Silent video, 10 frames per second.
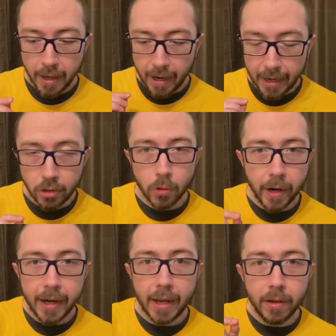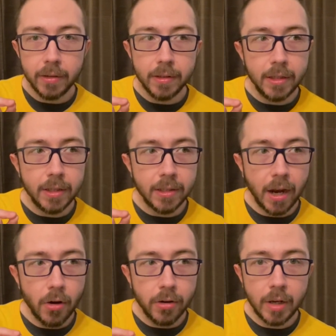I tried out the
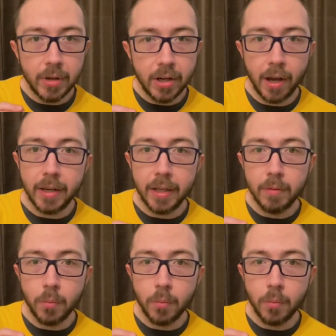sour cream and onion